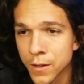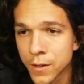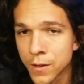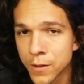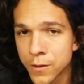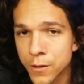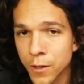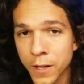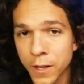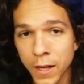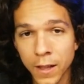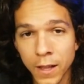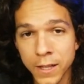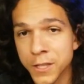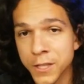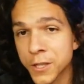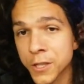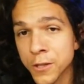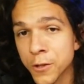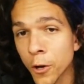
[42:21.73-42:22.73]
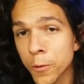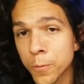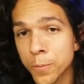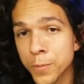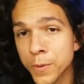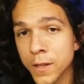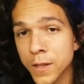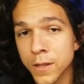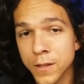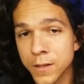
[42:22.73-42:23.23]
so that, let's just hope
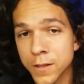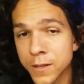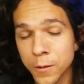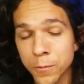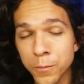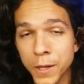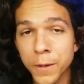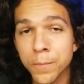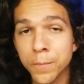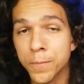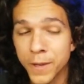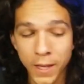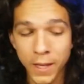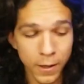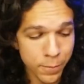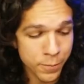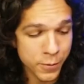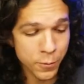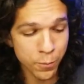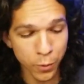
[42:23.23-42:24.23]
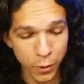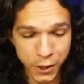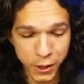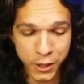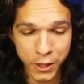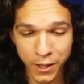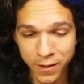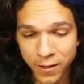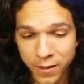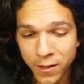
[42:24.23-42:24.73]
the somebody keeps
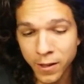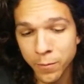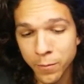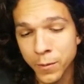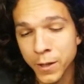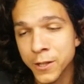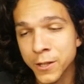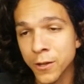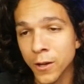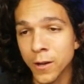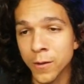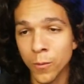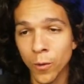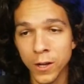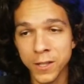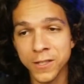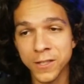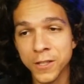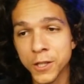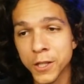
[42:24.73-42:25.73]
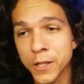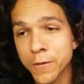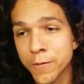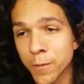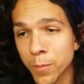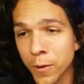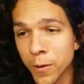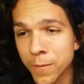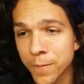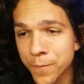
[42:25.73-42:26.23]
pushing the limits on what's
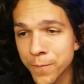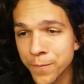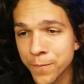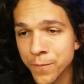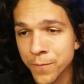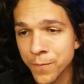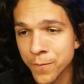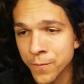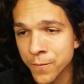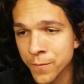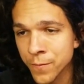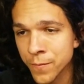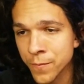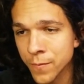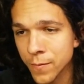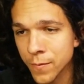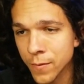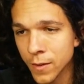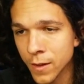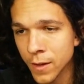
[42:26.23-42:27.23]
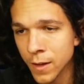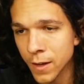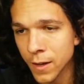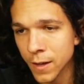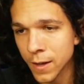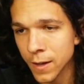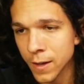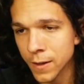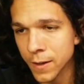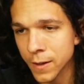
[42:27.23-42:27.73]
achievable.
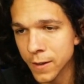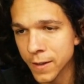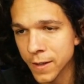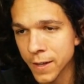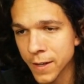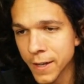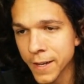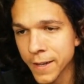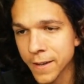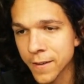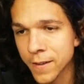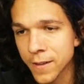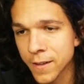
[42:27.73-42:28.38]
Uh, okay.